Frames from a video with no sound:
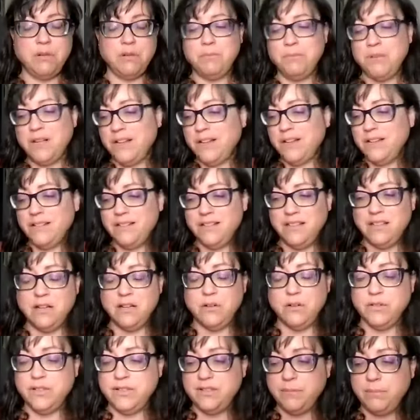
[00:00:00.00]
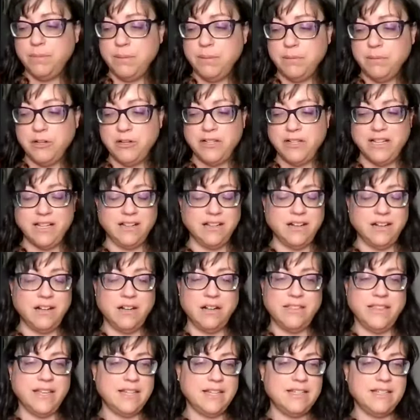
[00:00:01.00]
I'm not, some people are like,
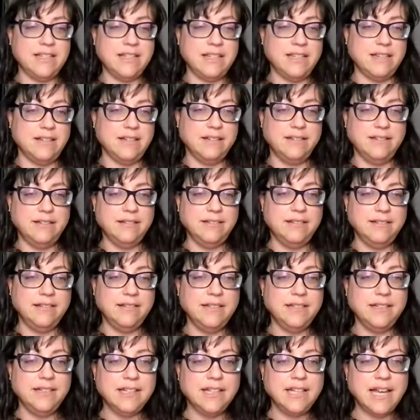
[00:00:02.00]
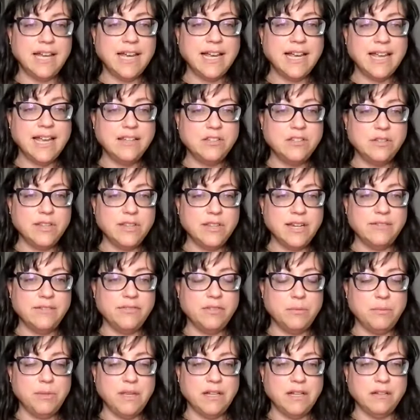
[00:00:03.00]
oh, that's it. I can't do that
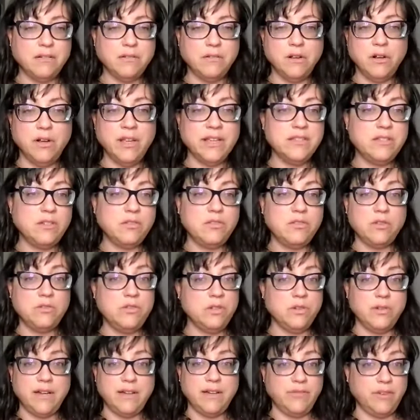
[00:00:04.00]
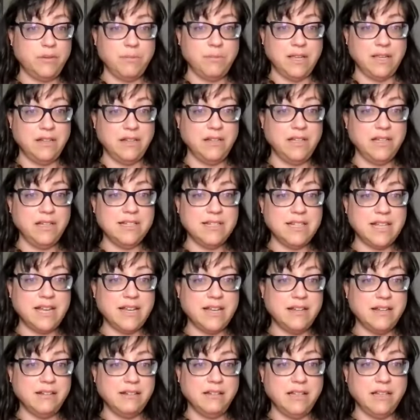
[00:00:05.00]
every meal. Okay, so don't do it every meal because
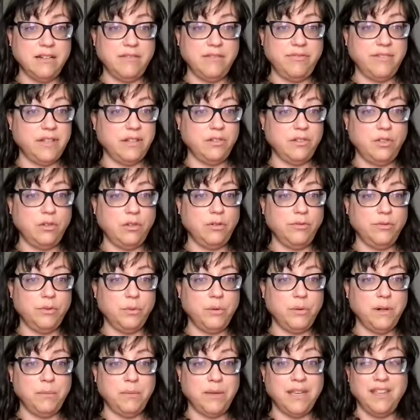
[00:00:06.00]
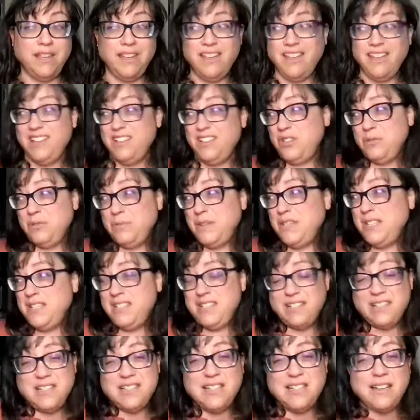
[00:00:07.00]
that can feel too overwhelming. It took me
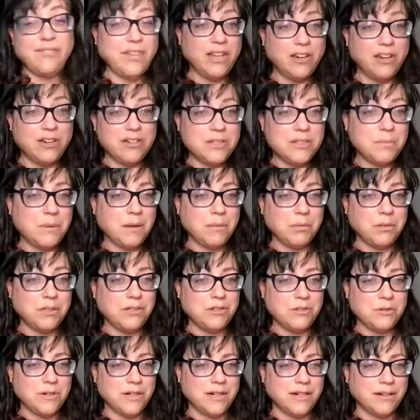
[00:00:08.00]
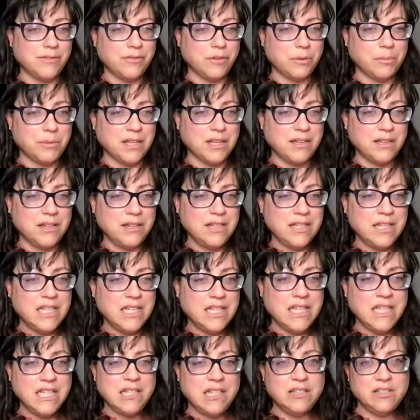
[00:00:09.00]
6-7 years to be able to do it at every meal.
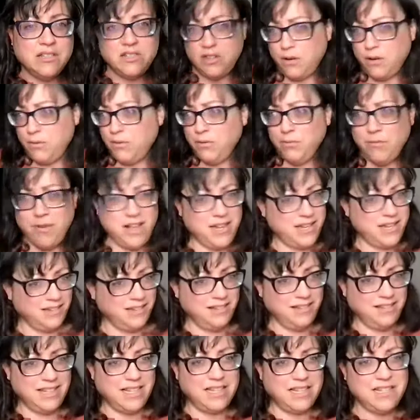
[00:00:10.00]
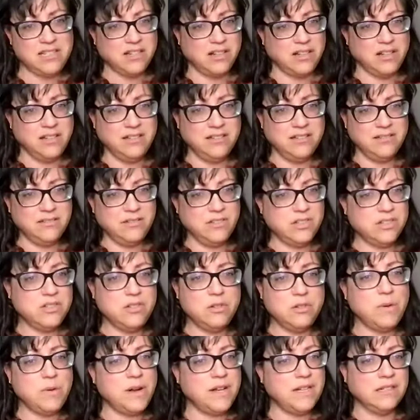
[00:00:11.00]
Start with one. That's all. Just
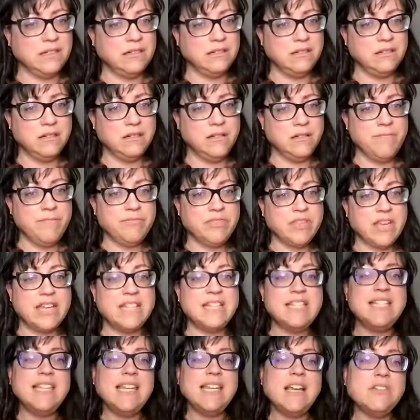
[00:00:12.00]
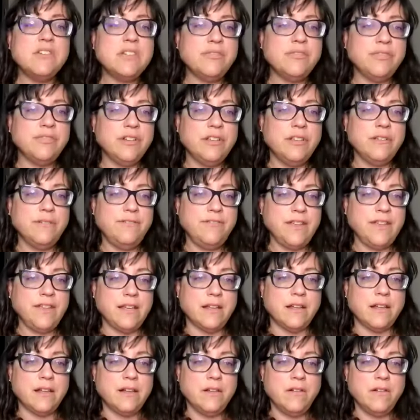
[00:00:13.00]
do one and see how different you feel.